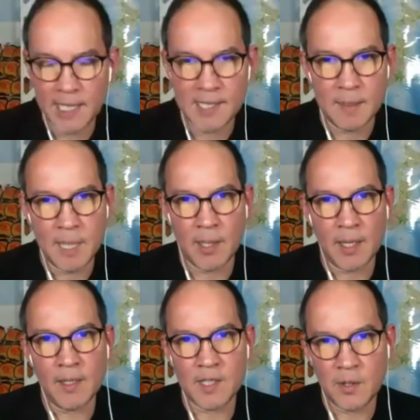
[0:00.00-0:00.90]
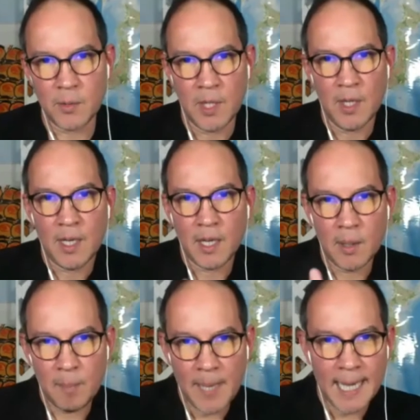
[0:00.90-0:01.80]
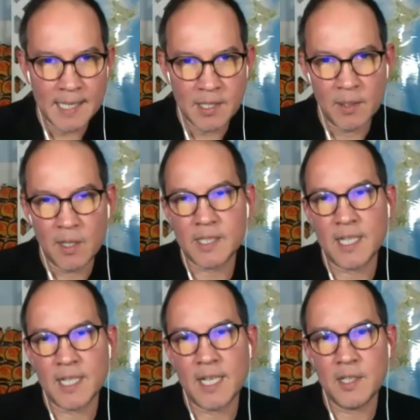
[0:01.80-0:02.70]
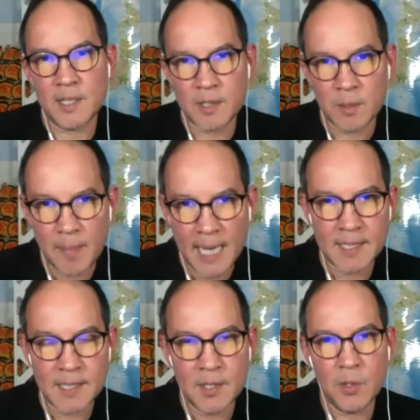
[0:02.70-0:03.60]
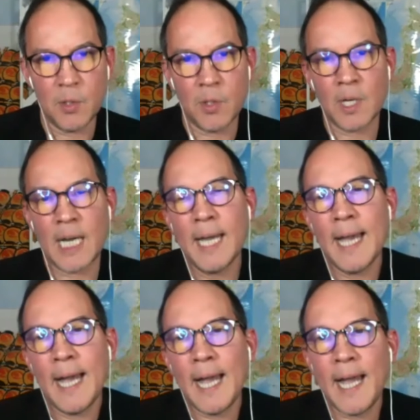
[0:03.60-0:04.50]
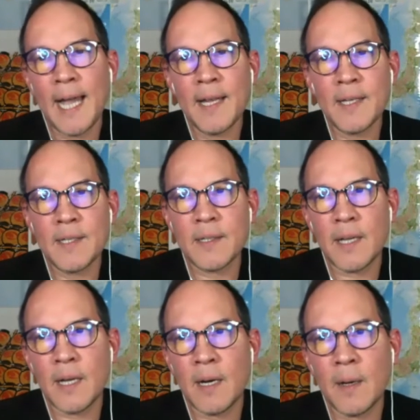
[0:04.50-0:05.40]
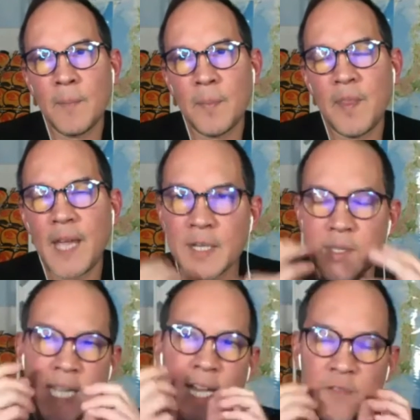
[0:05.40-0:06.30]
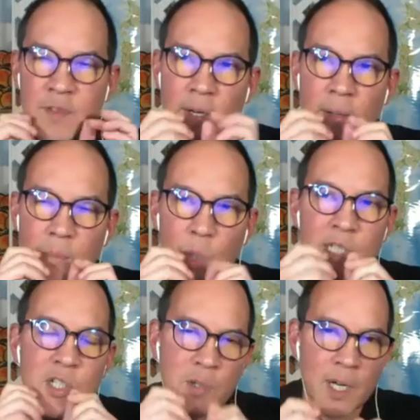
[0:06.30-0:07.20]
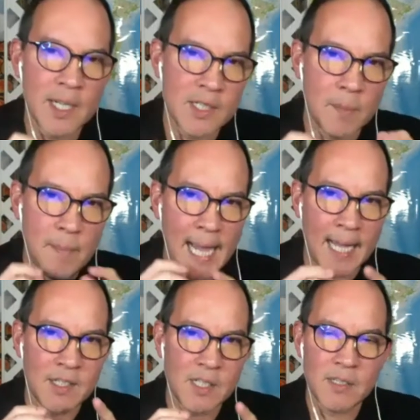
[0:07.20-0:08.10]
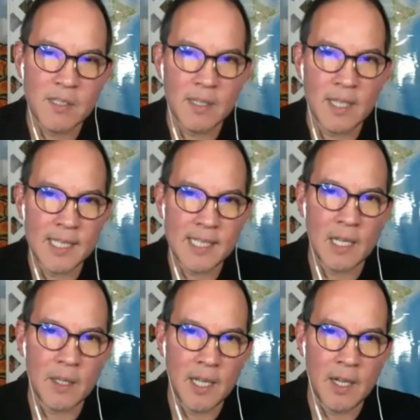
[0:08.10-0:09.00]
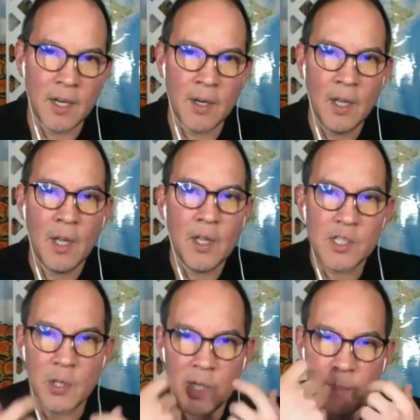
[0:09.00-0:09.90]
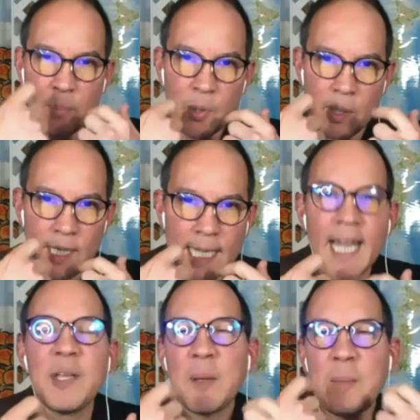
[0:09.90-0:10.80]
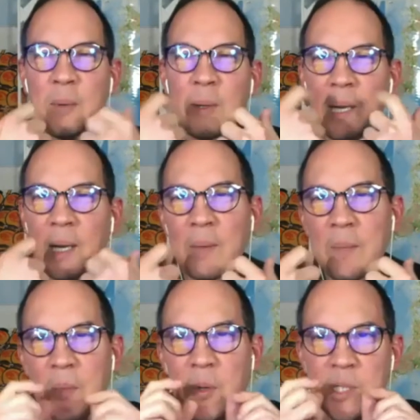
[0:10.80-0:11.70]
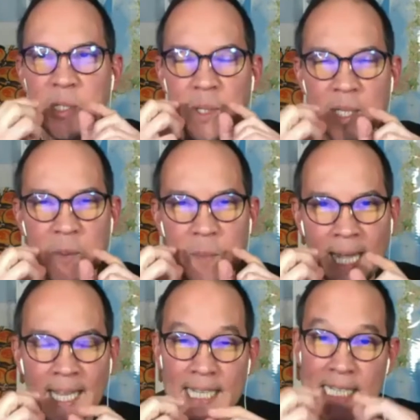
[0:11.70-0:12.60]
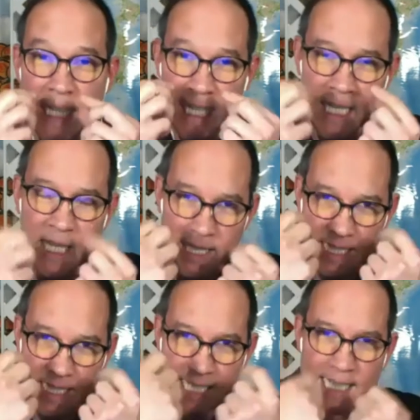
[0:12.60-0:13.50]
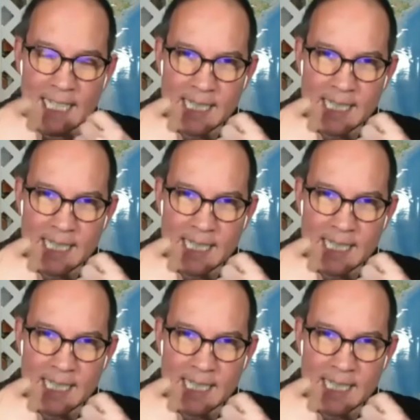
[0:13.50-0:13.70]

in America. So going back to Los Angeles or back to New York, and they actually have moisturizer masks that they sell here. So you can put little moisturizer packets in the slits in the